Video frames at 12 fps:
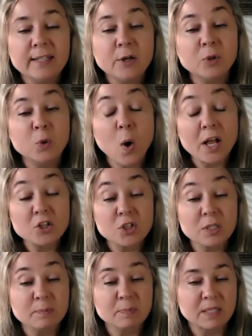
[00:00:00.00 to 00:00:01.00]
Now the
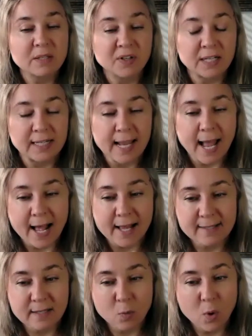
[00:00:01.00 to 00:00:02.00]
question specifically
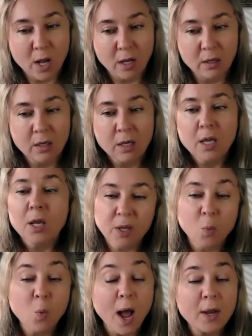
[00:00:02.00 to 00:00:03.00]
asked, well,
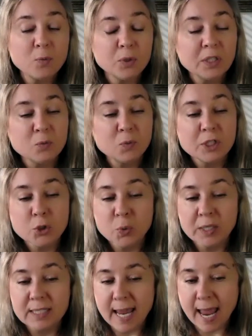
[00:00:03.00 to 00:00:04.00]
why wouldn't we
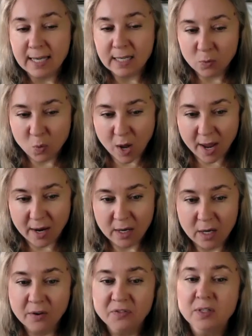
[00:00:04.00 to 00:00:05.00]
do it anyway
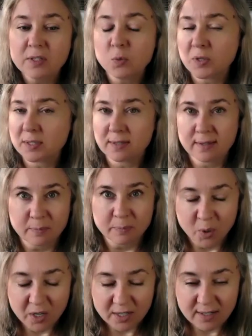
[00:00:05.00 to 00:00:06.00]
if this was this
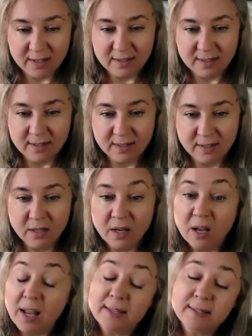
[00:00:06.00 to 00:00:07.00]
important?
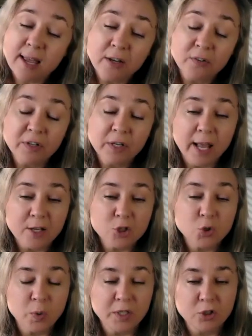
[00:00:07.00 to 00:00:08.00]
It's kind of a
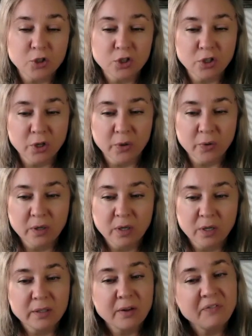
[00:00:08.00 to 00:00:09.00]
catch-22.
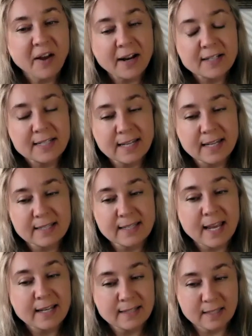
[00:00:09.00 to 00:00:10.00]
The fact is,
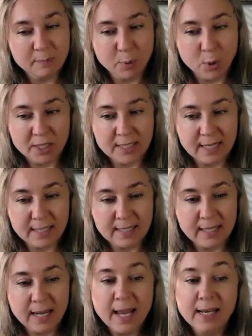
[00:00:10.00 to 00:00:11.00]
it is
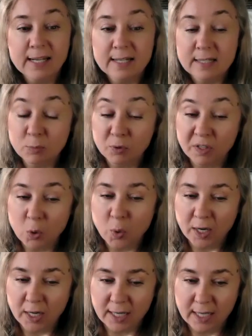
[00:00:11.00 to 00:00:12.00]
important and it is moving
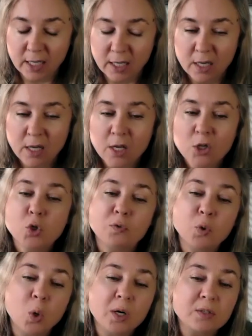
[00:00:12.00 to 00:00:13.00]
quickly. So
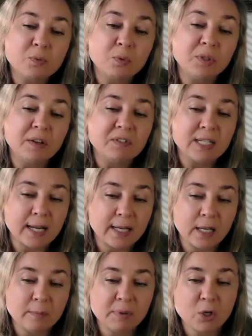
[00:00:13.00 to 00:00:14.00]
of course we would have done
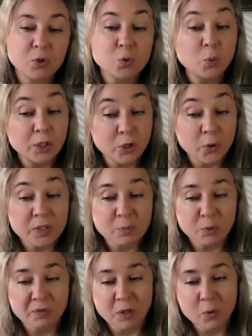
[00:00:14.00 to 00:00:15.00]
it because we know
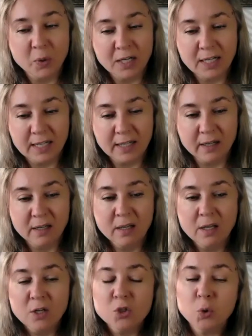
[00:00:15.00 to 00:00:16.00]
it's moving quickly.
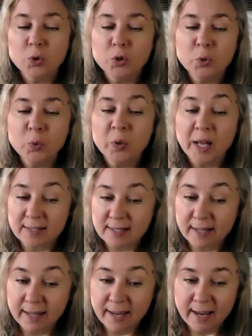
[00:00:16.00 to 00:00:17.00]
So you as
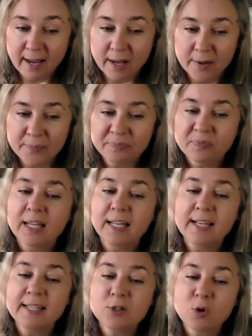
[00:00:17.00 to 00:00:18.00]
Clea
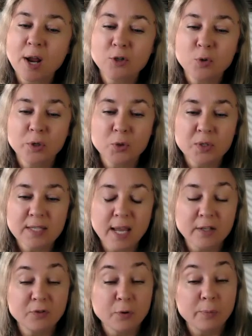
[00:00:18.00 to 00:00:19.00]
is trying to
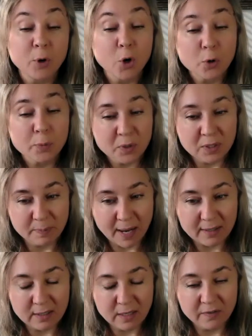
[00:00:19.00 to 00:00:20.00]
understand from her
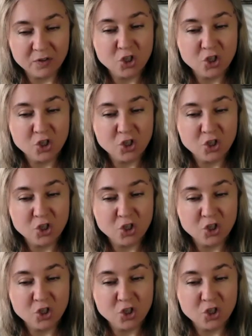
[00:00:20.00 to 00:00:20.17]
perspective.